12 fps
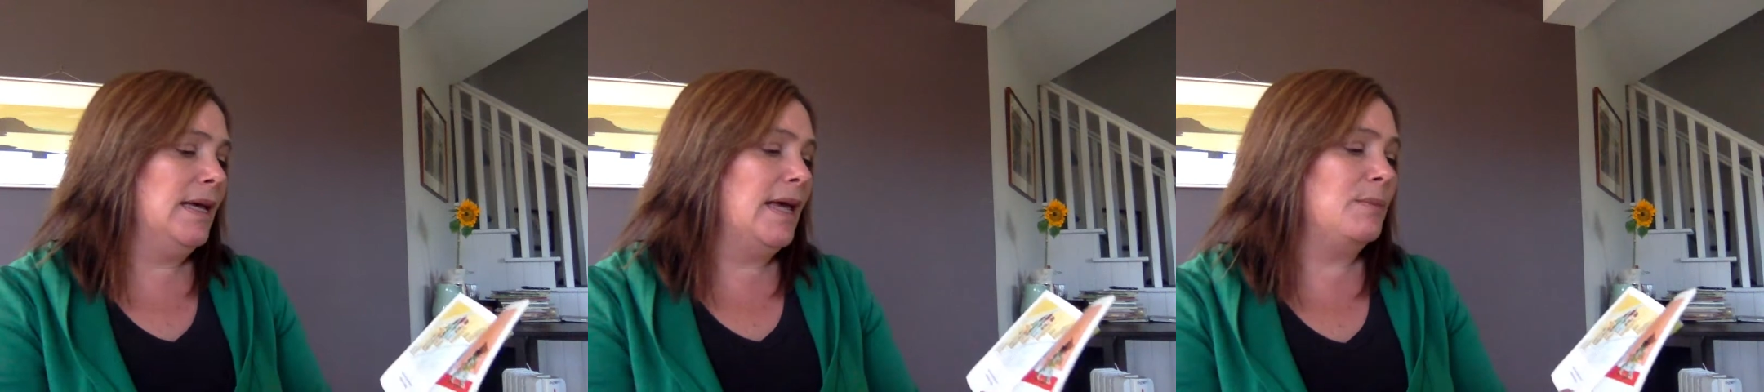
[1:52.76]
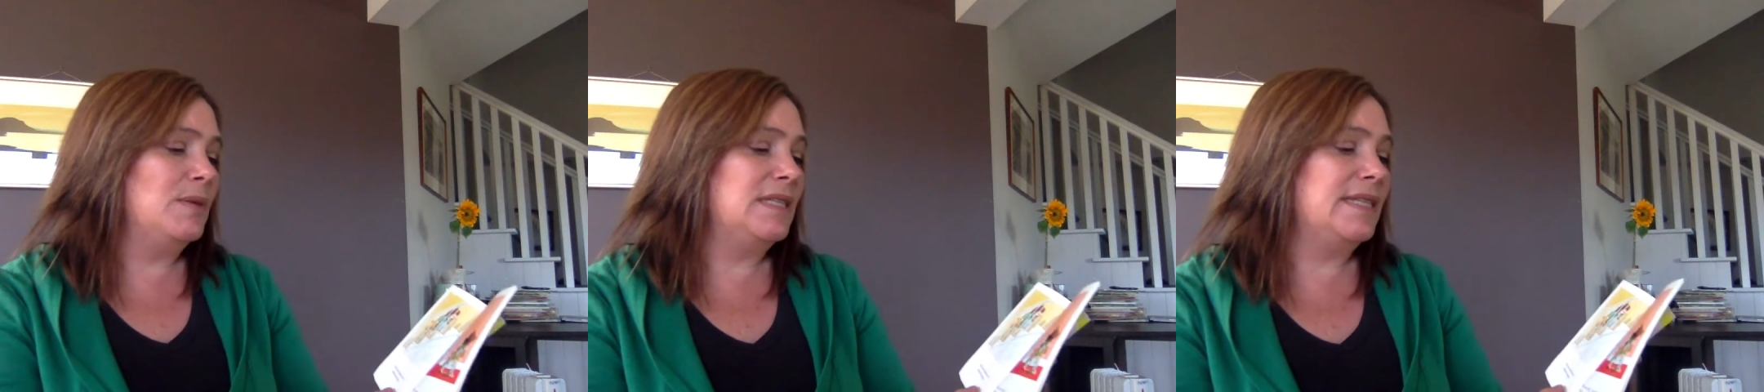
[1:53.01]

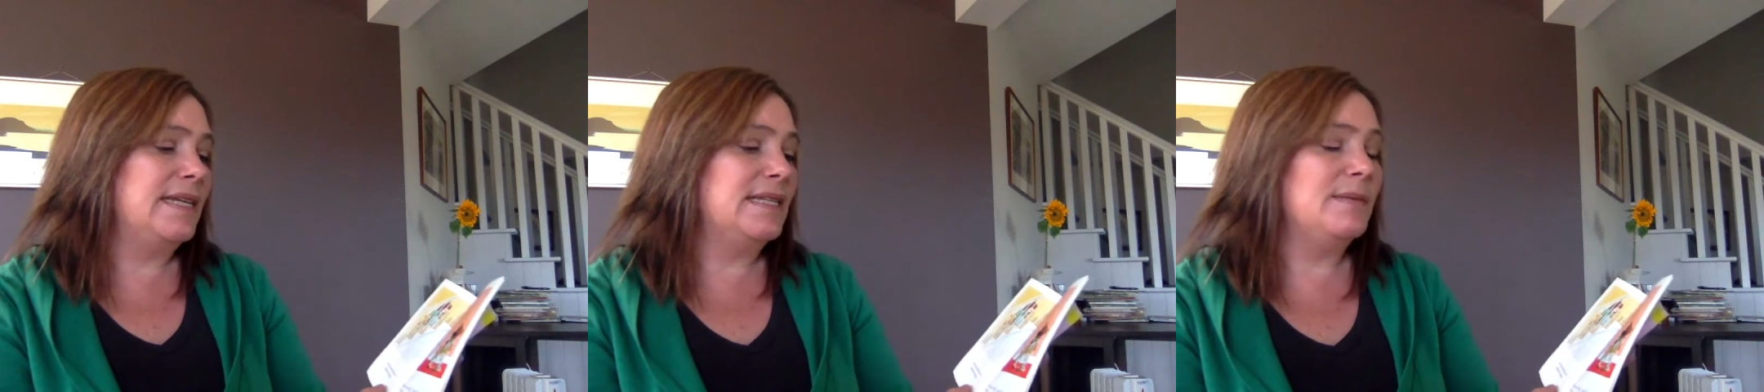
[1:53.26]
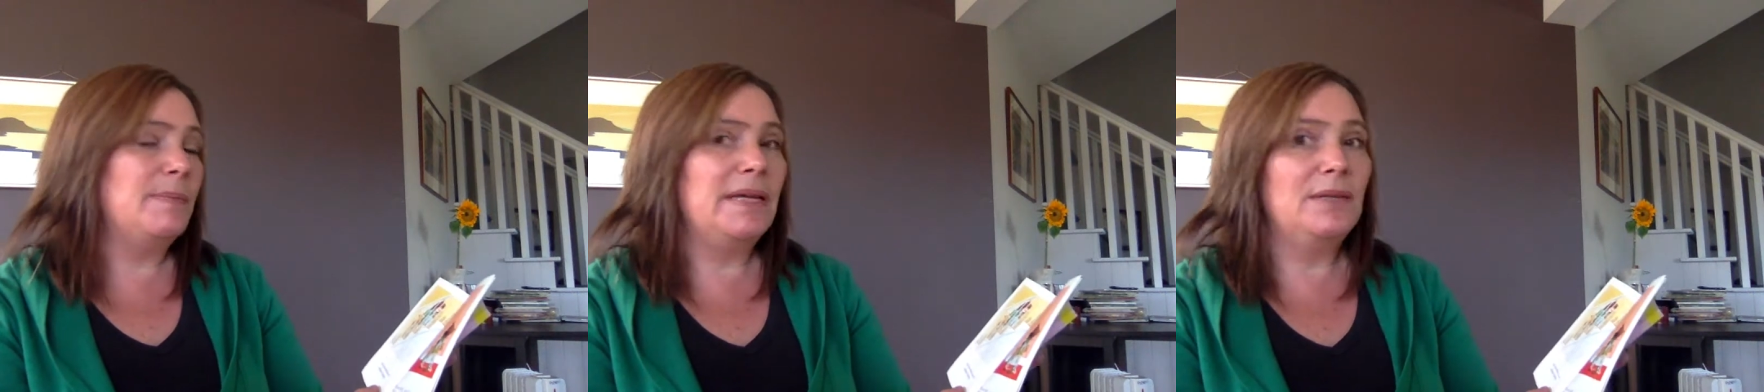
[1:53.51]
And was sent
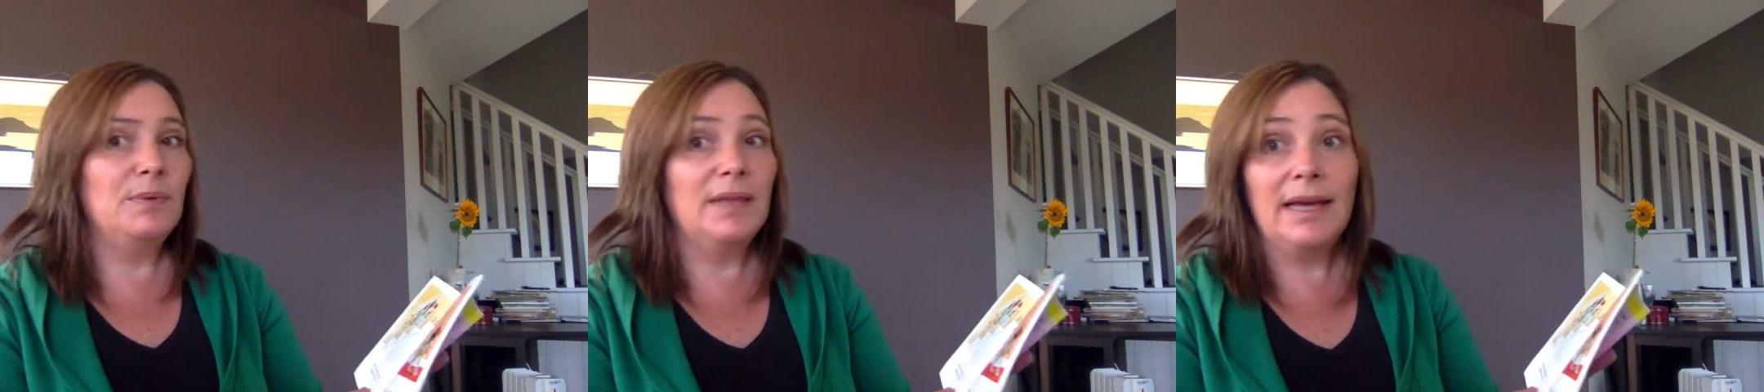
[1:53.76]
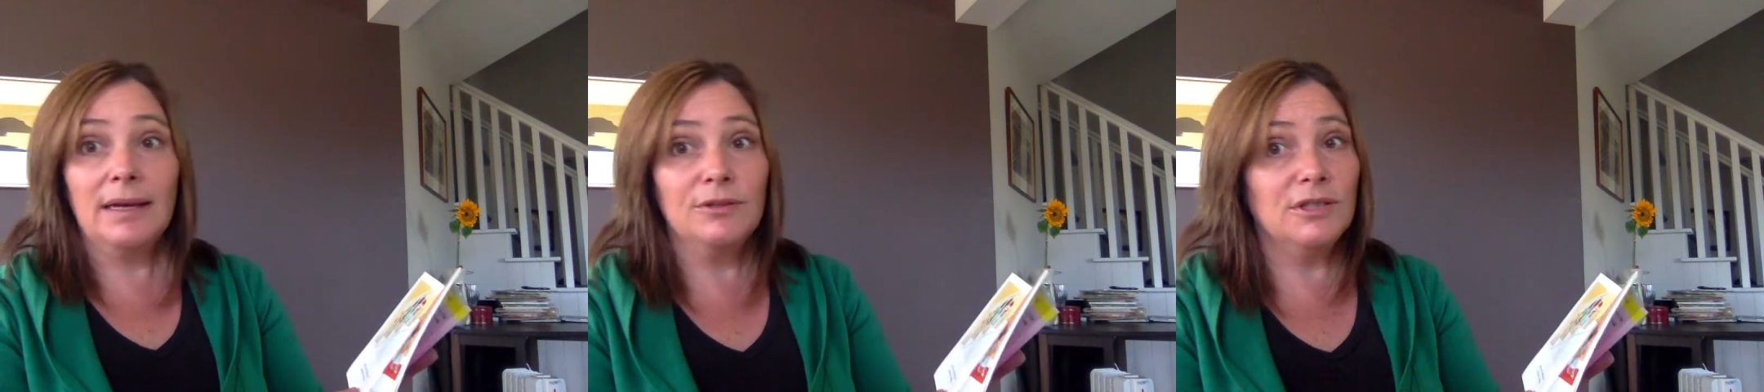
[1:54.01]
to bed
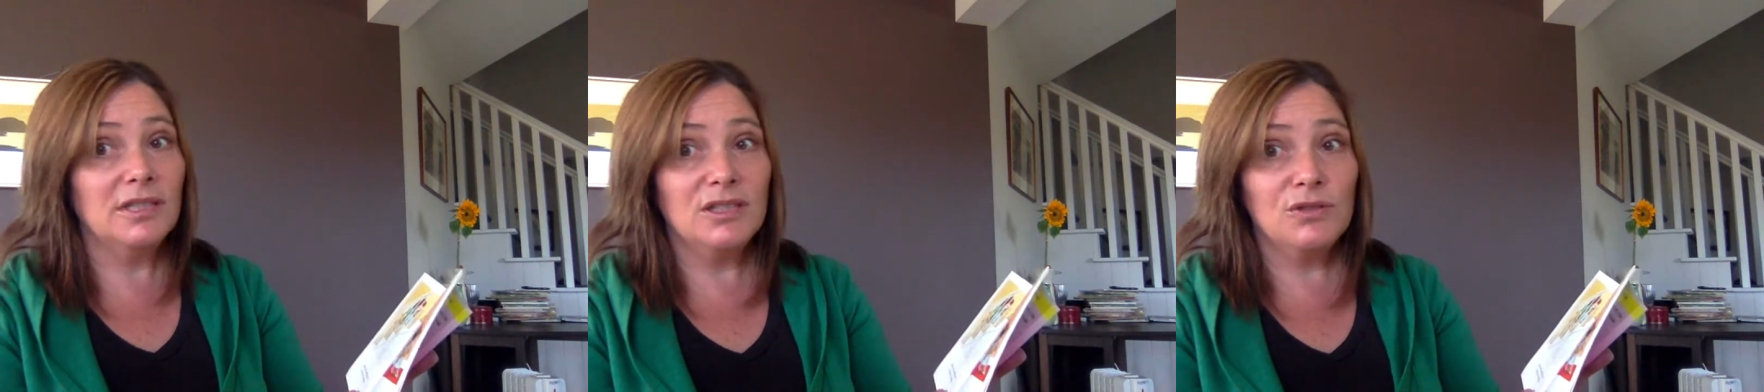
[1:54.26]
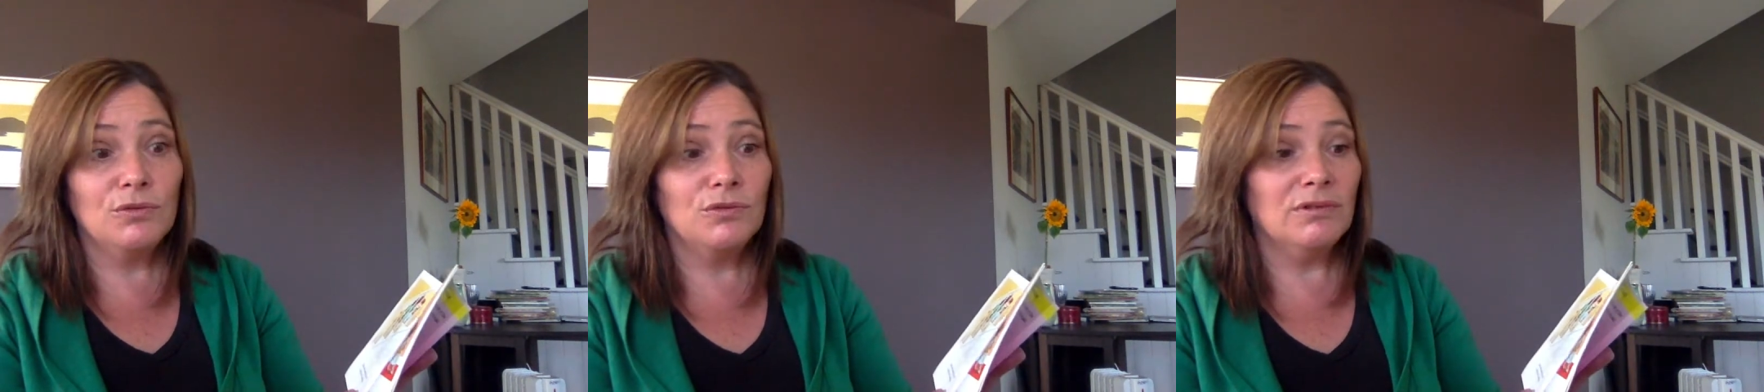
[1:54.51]
without a
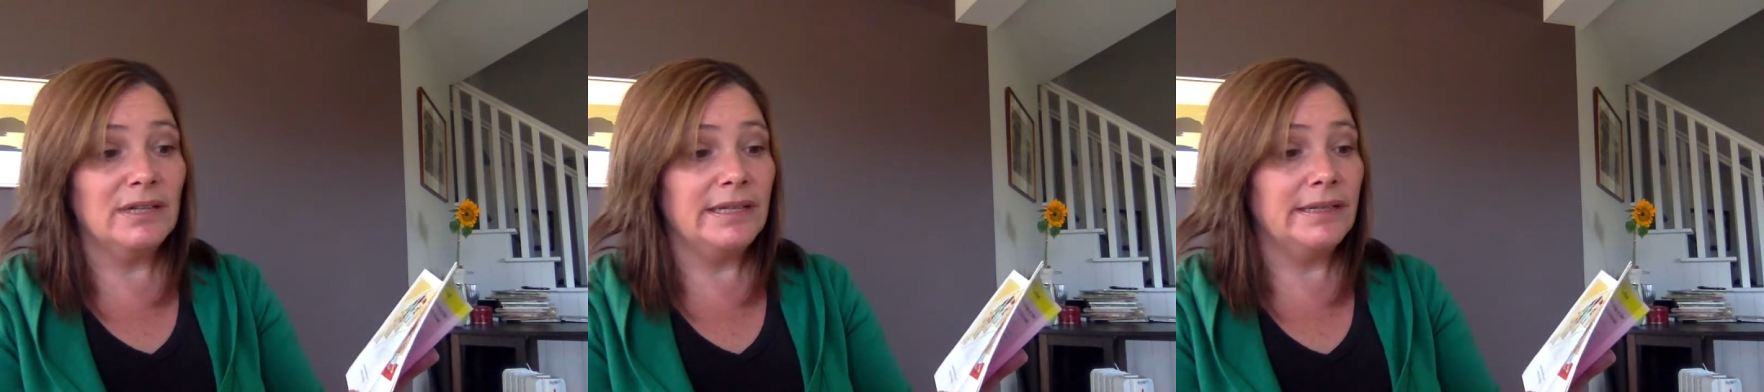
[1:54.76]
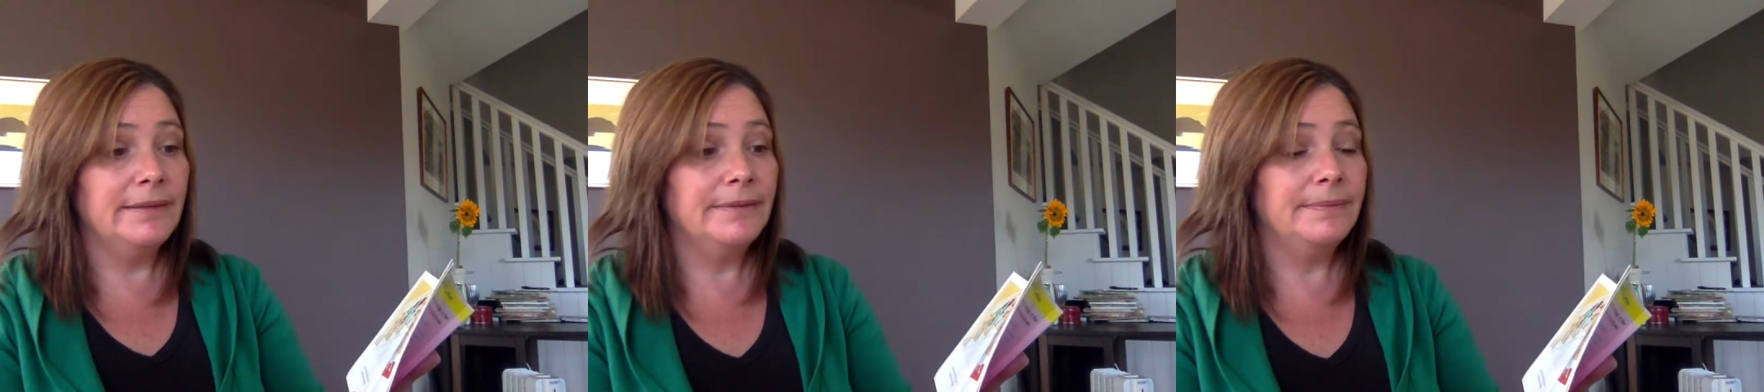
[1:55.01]
story.